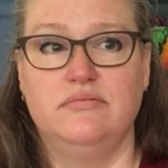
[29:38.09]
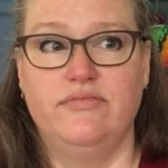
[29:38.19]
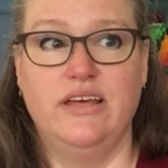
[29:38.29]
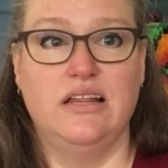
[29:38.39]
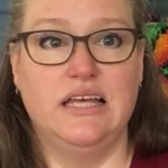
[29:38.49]

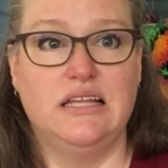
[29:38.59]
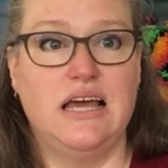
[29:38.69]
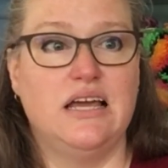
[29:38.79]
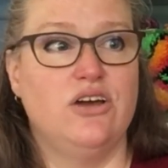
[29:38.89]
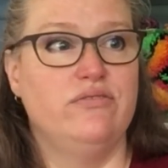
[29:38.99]
feeling
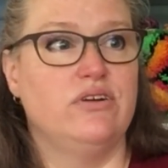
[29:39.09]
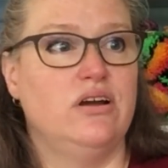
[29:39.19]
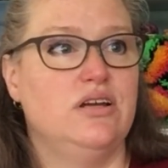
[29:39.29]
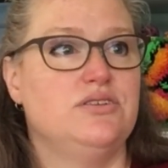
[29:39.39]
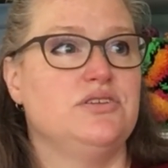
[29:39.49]
like over
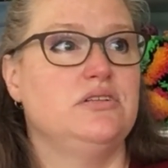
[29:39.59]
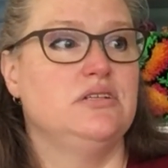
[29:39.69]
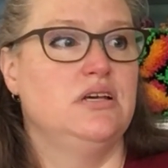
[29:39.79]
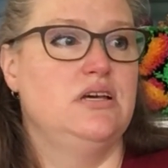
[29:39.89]
100.